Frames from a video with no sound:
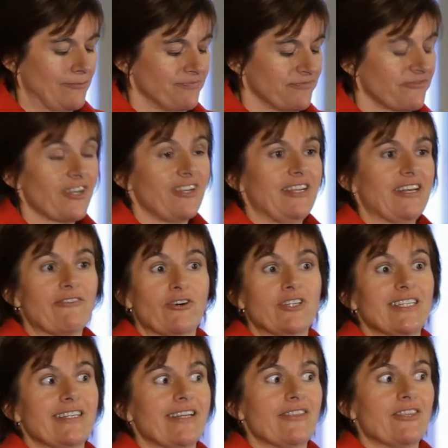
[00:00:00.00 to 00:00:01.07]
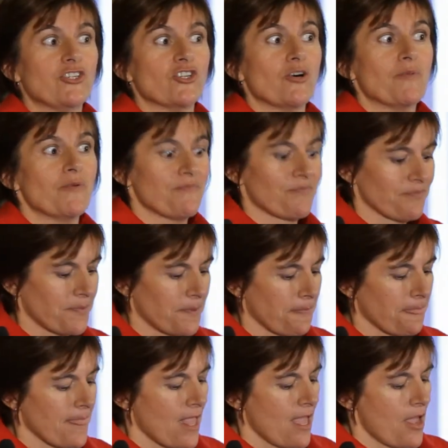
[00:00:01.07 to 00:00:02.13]
Funnily enough, I didn't get the job.
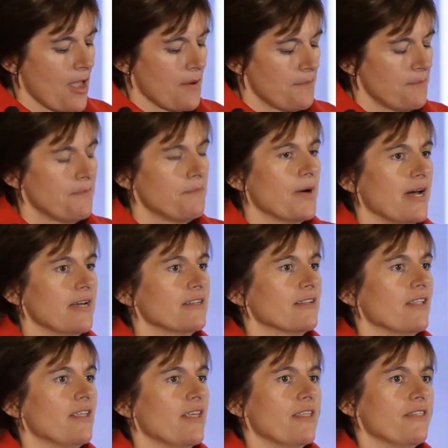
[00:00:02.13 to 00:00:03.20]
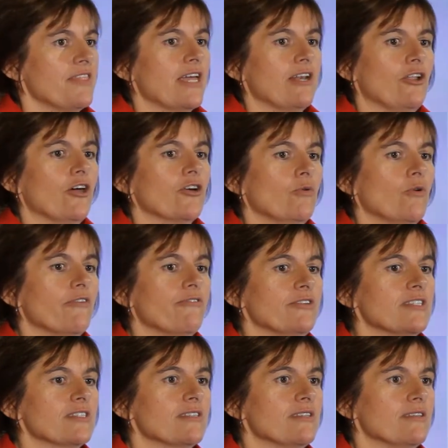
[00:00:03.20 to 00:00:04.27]
But that local
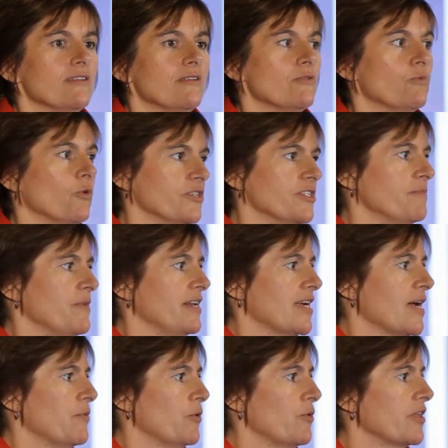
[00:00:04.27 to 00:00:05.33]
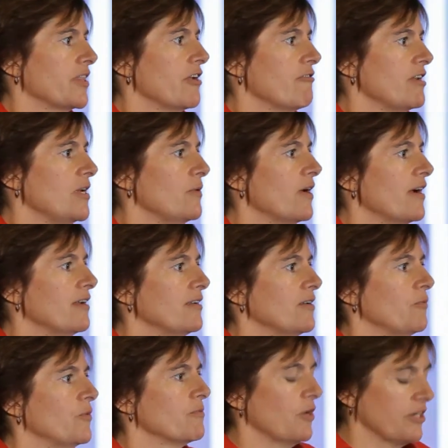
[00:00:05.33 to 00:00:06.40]
office wanted me to come and work there anyway. And
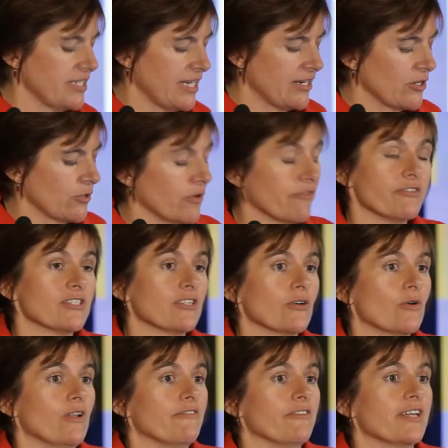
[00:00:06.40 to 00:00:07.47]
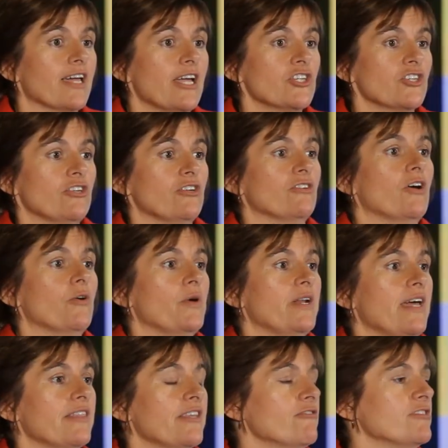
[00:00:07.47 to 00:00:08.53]
with my technical officer qualification, I went
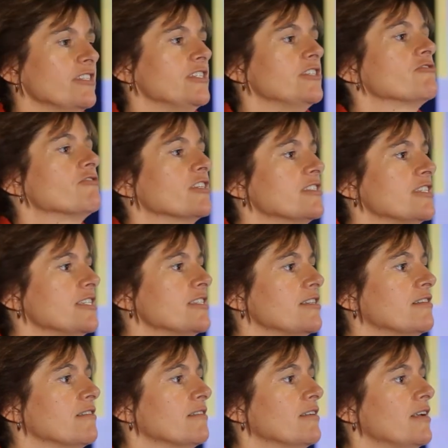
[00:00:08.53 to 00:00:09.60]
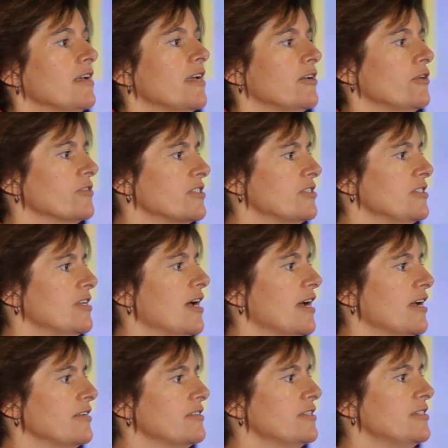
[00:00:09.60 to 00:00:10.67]
out there as a district assistant, and I was
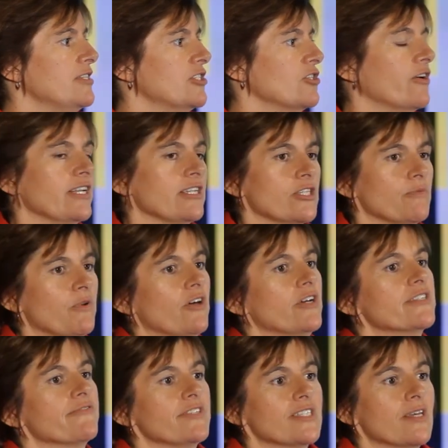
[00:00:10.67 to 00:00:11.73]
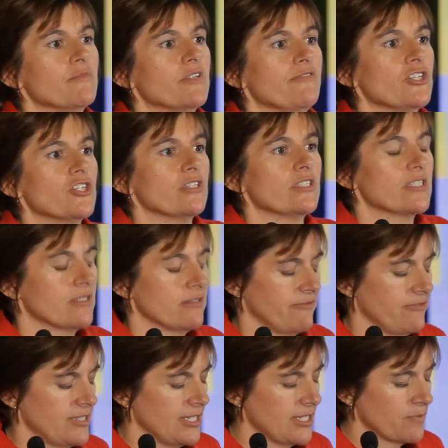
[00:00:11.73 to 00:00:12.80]
designing supplies for subdivisions
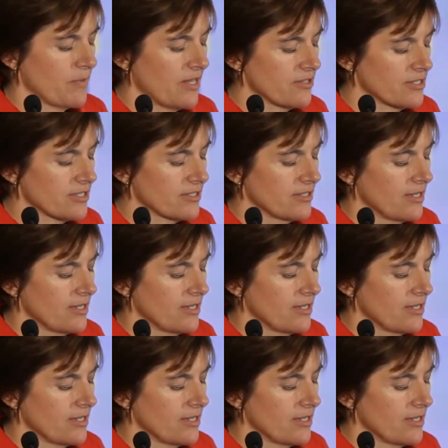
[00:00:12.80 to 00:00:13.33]
for 6 months.